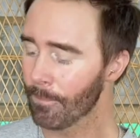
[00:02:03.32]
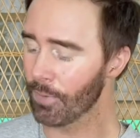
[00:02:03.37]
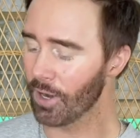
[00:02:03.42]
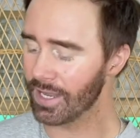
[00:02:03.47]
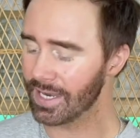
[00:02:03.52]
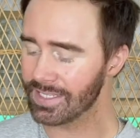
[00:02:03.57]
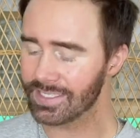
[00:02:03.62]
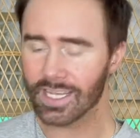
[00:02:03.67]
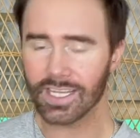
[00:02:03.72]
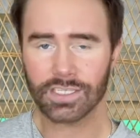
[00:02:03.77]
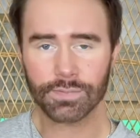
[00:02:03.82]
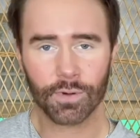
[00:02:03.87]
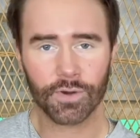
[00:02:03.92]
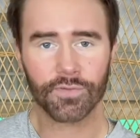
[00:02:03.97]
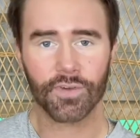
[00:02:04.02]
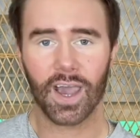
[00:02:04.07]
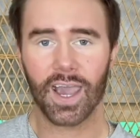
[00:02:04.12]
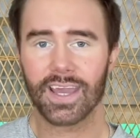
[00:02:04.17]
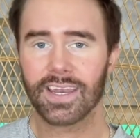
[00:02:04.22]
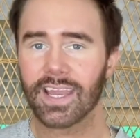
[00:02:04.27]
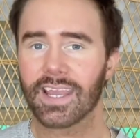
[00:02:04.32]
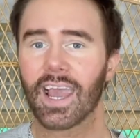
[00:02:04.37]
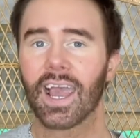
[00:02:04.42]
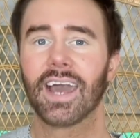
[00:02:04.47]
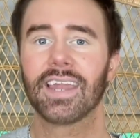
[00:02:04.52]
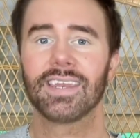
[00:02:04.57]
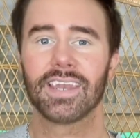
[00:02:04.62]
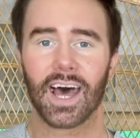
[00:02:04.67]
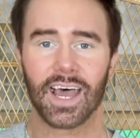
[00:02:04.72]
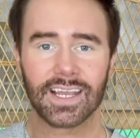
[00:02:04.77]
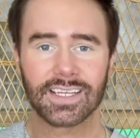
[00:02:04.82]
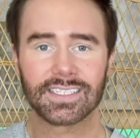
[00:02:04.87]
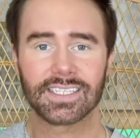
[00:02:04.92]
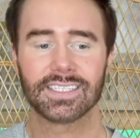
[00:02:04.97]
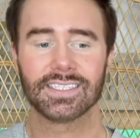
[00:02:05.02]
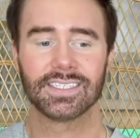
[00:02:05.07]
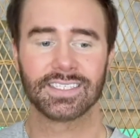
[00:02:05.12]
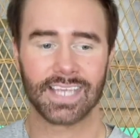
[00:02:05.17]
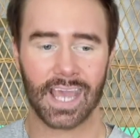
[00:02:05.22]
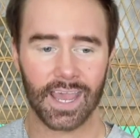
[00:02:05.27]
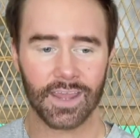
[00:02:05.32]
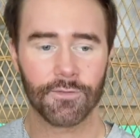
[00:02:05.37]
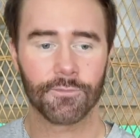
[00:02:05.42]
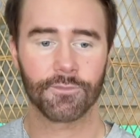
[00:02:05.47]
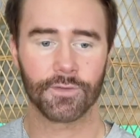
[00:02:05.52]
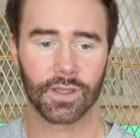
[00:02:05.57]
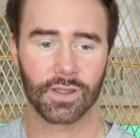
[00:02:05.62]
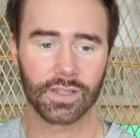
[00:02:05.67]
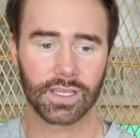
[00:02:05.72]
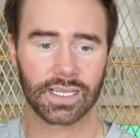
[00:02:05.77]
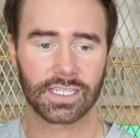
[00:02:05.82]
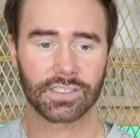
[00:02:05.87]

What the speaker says: but it does provide a nice zen feeling.